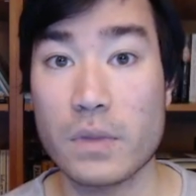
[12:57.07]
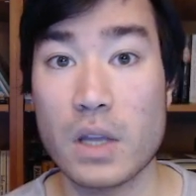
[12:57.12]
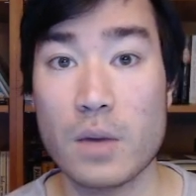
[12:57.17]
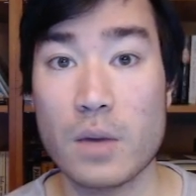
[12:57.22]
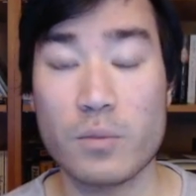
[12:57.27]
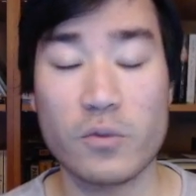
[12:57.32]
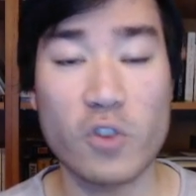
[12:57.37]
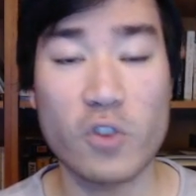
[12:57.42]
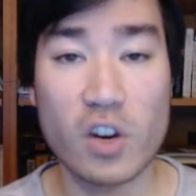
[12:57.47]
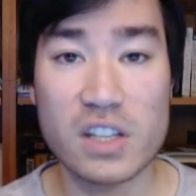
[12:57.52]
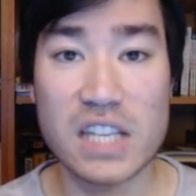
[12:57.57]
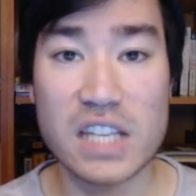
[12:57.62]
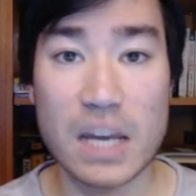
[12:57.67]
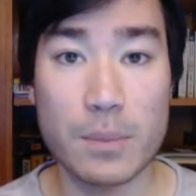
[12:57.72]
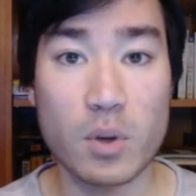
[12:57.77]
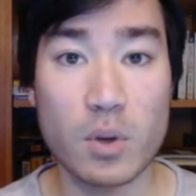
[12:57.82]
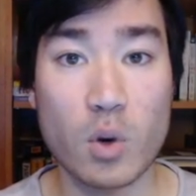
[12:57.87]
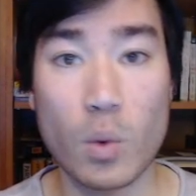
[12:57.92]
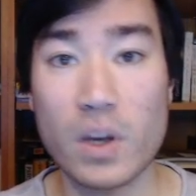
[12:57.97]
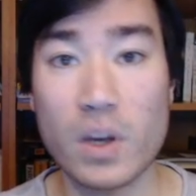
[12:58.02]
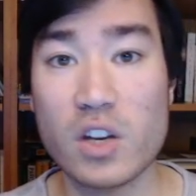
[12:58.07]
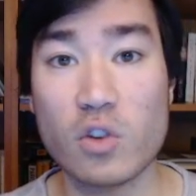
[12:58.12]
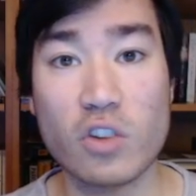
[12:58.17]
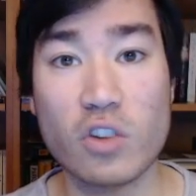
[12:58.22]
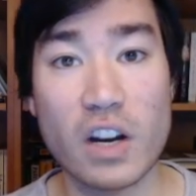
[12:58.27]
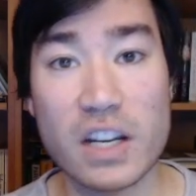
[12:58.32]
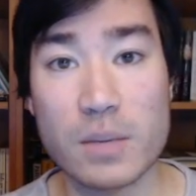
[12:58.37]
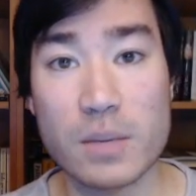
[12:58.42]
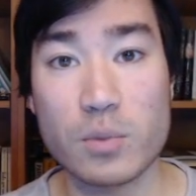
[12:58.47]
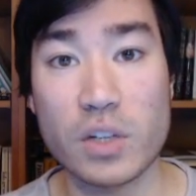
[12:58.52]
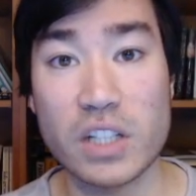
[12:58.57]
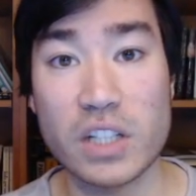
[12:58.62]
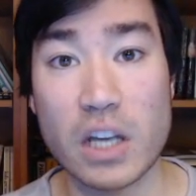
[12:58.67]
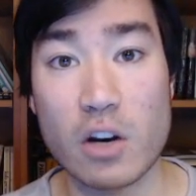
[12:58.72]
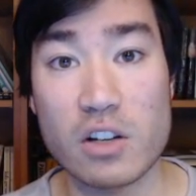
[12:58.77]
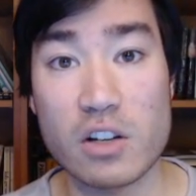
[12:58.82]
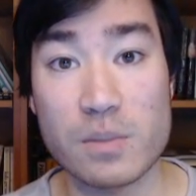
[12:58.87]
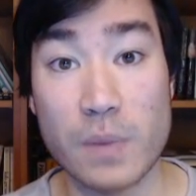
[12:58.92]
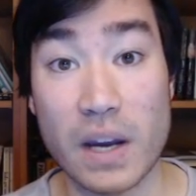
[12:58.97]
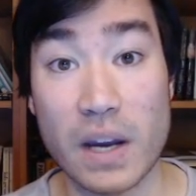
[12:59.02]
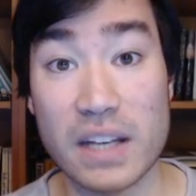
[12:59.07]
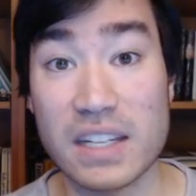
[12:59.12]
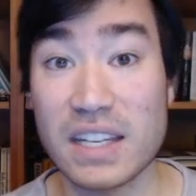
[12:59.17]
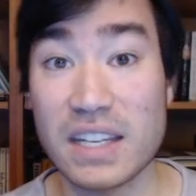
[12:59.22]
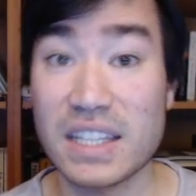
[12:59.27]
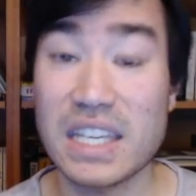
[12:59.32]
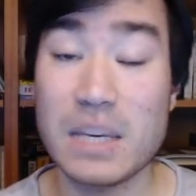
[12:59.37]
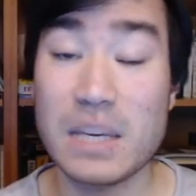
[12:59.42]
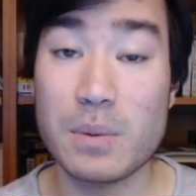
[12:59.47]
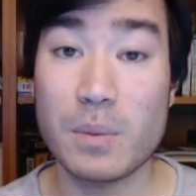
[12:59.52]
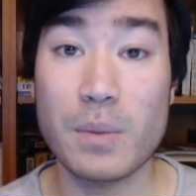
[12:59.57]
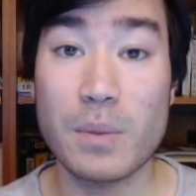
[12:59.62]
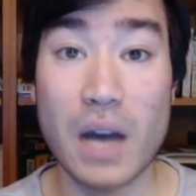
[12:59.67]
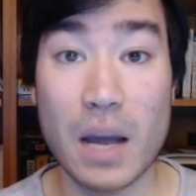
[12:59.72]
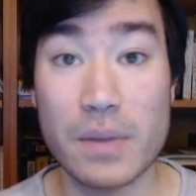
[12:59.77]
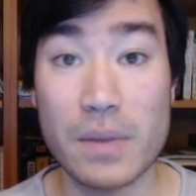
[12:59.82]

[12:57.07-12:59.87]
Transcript: For example, when you're running Brindare's Might, keep in mind that